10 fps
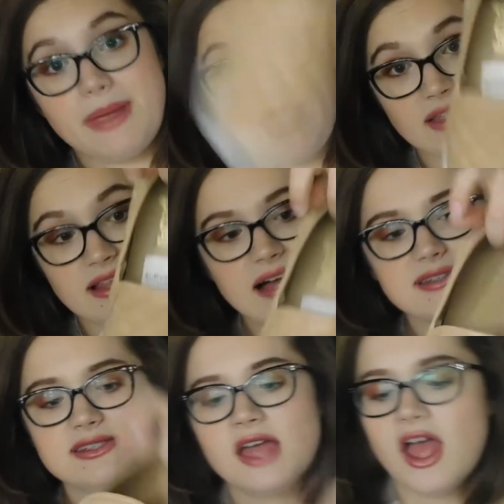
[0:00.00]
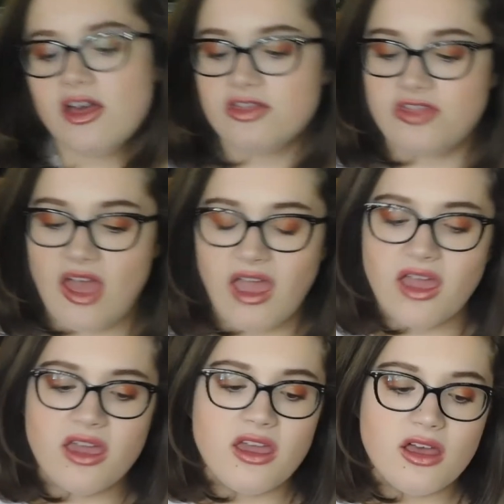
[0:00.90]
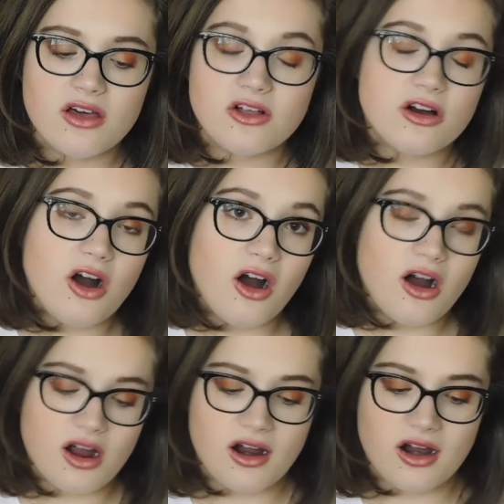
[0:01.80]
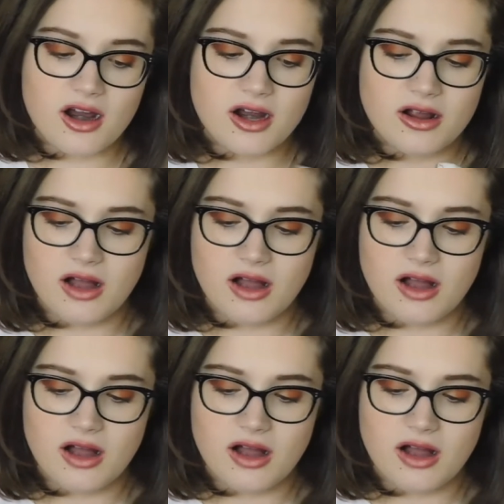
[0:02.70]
Payless. They are,